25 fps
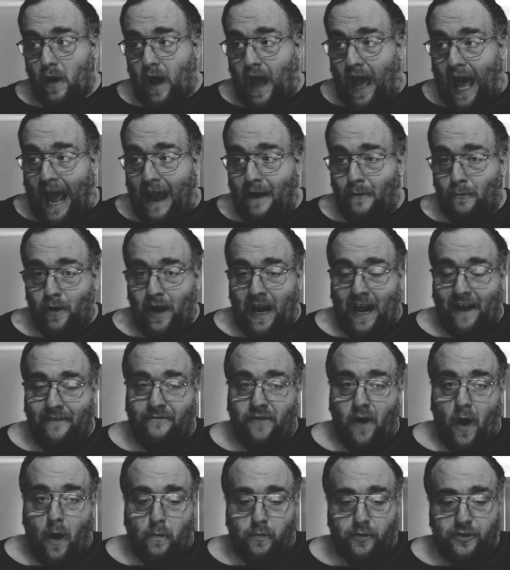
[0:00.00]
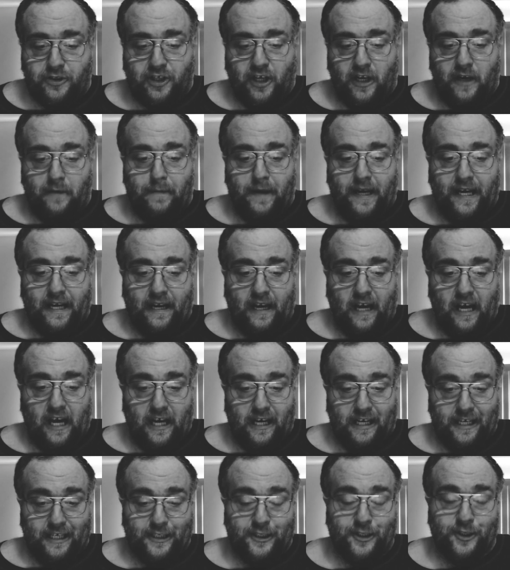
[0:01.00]
I what I thought was going to be a,
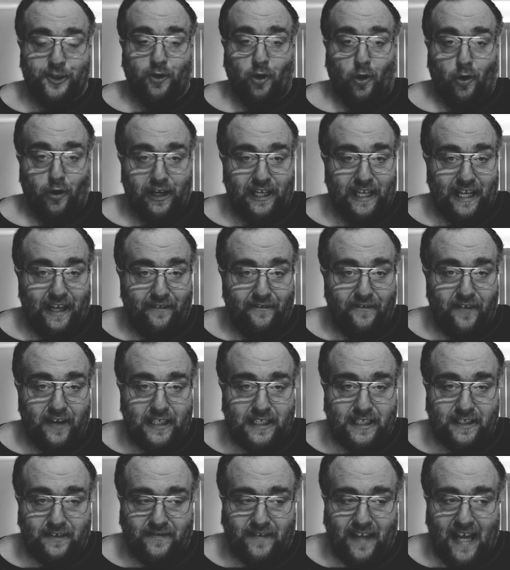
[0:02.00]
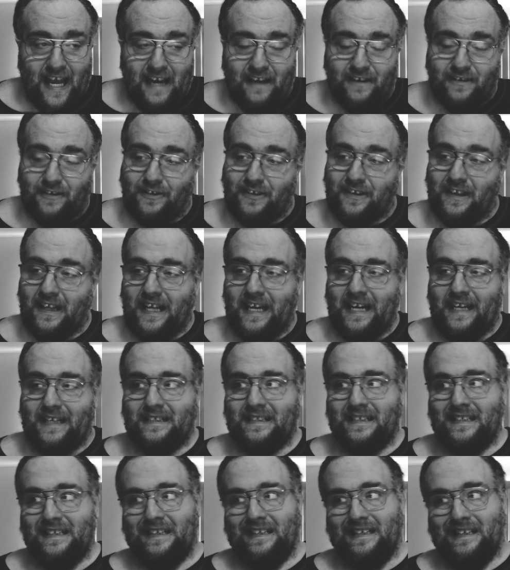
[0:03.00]
a historic defensive tackle
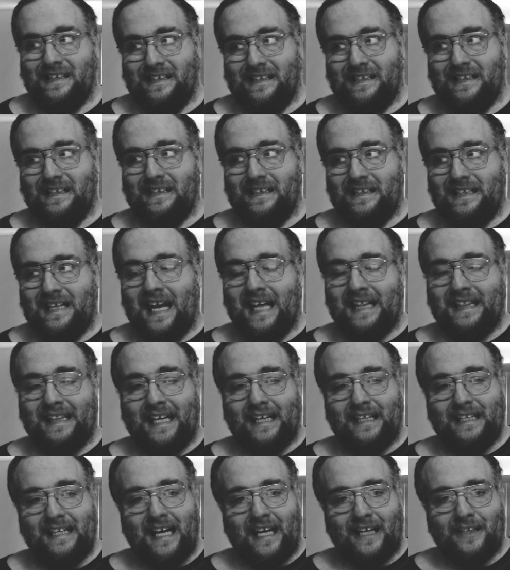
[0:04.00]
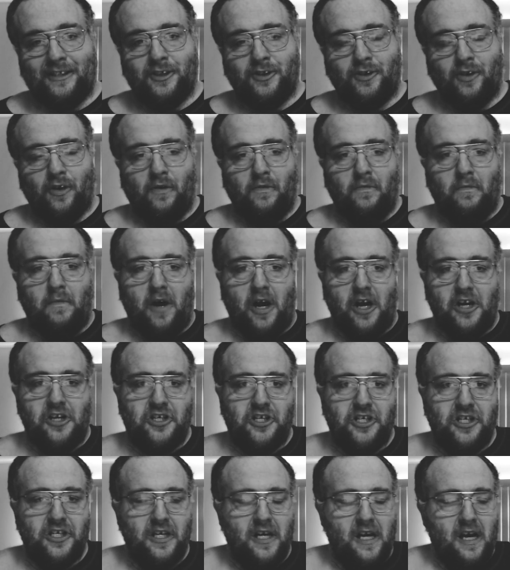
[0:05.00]
class, and eh, not that not so
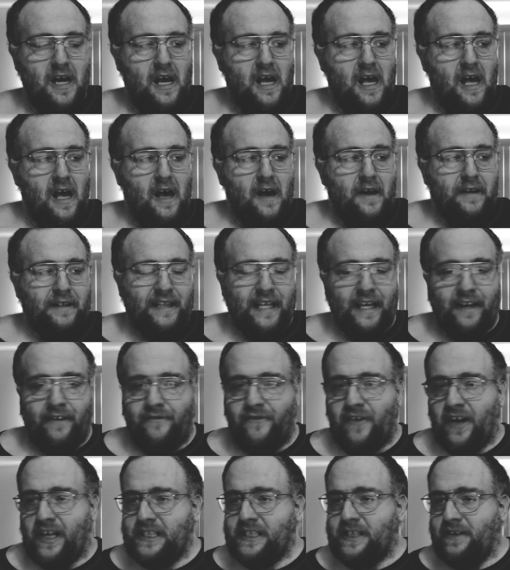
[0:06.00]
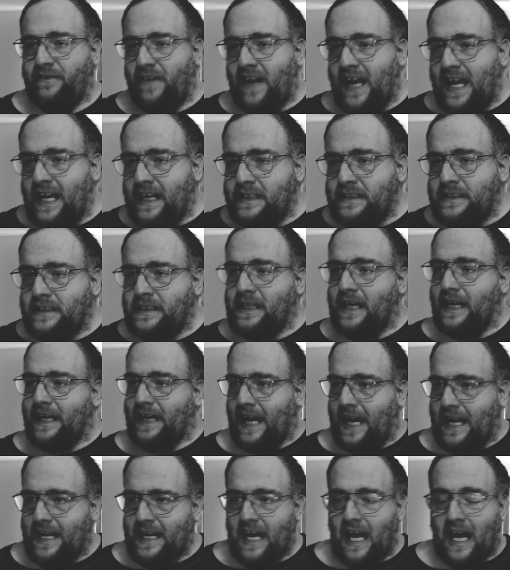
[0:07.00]
much. Defensive ends
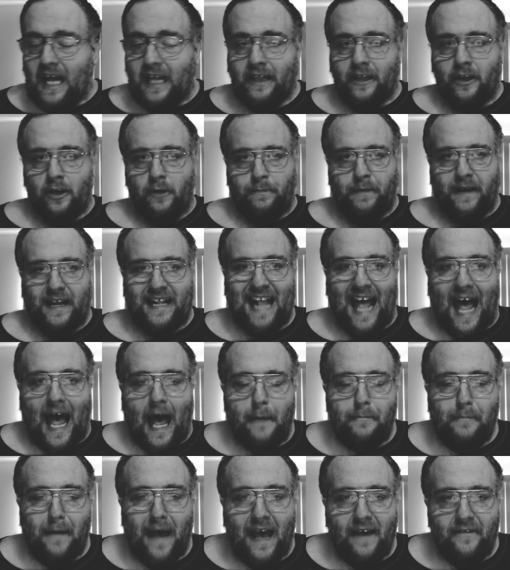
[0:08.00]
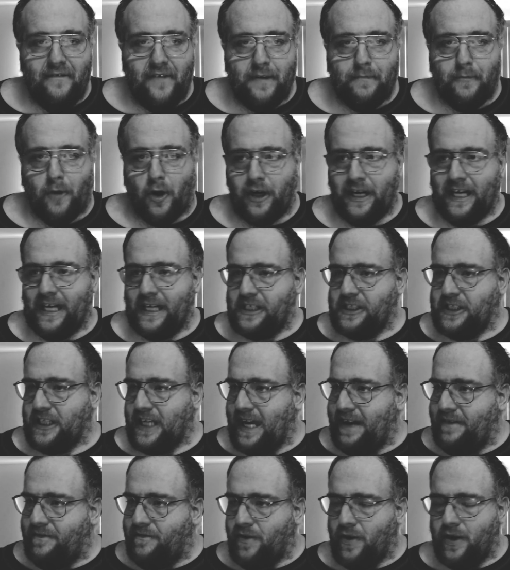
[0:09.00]
again a little bit top heavy. Marquise
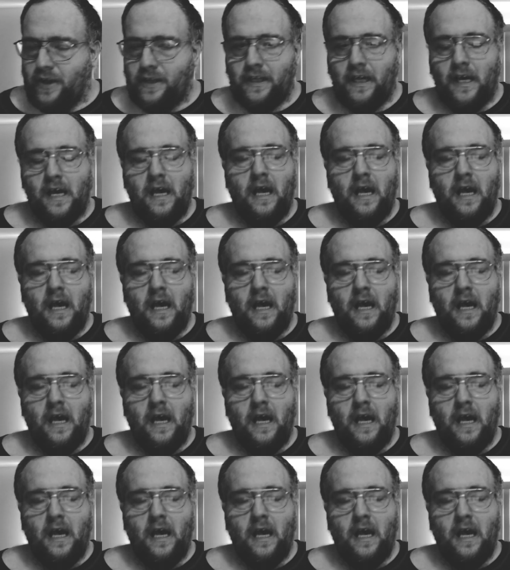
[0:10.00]
Lightfoot,